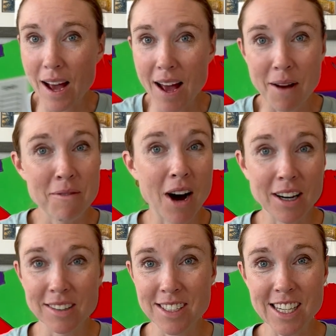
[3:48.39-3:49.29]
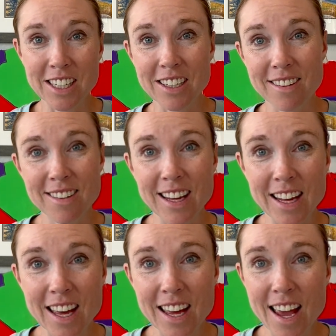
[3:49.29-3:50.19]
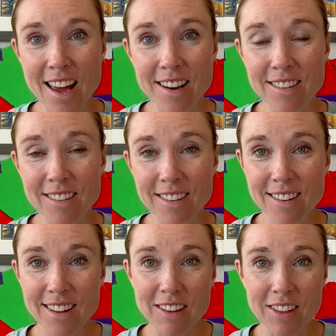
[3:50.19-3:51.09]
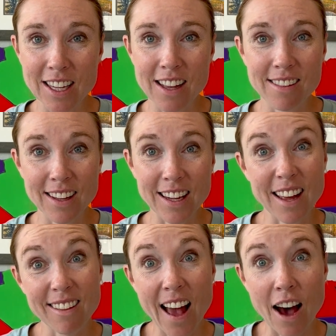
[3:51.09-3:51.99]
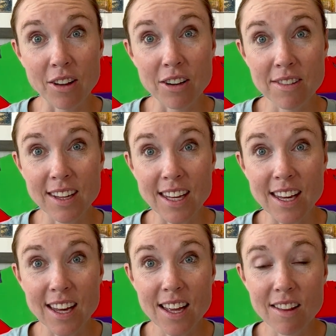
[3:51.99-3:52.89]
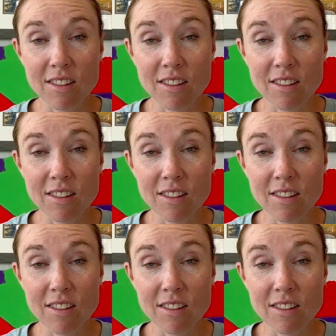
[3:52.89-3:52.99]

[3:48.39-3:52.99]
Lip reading: volunteer to sing it and see if the kids can guess how they're singing it.